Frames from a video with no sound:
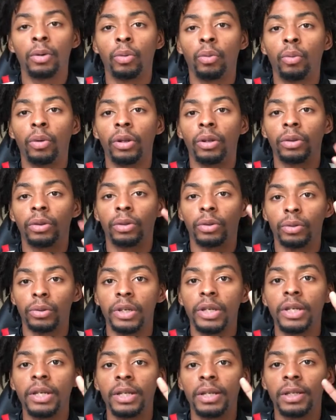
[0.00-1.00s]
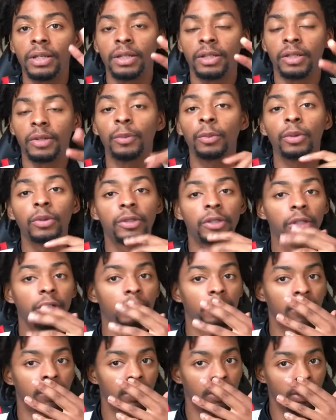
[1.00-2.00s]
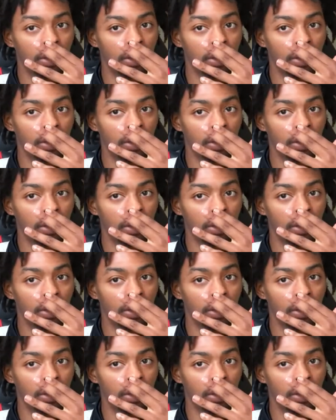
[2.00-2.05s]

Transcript: with 3 simple tips.